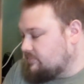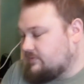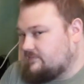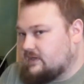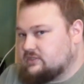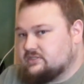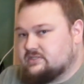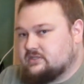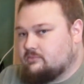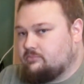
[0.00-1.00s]

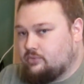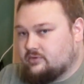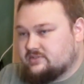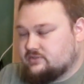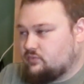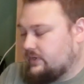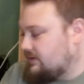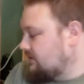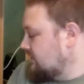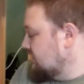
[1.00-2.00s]
imperfections in the boards as
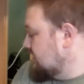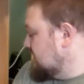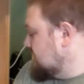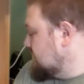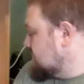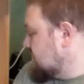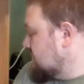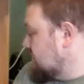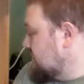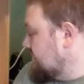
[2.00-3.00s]
well.
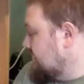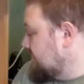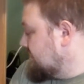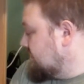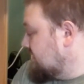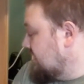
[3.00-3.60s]
So I'm going to go